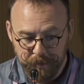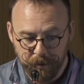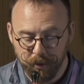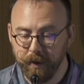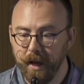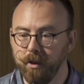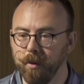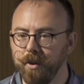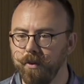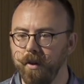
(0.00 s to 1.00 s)

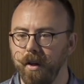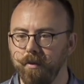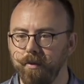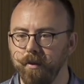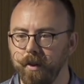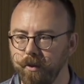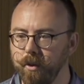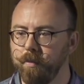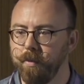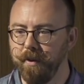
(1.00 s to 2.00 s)
connectome itself does
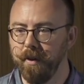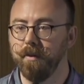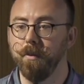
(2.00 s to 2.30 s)
not predict